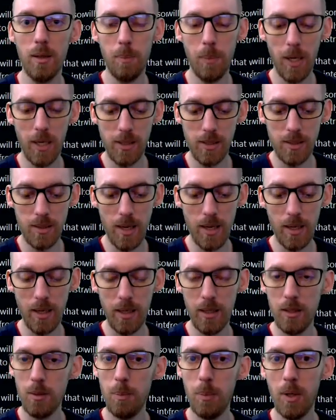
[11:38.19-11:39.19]
paste that
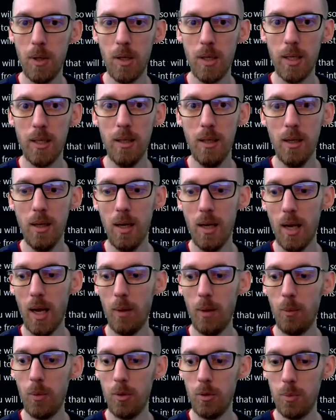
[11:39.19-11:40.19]
into PuTTY,
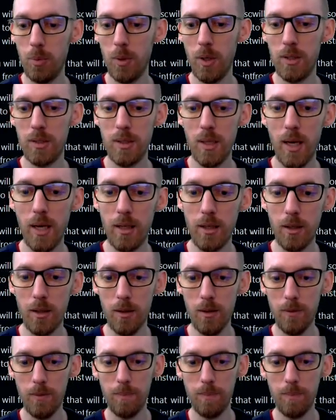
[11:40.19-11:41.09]
and we will press enter.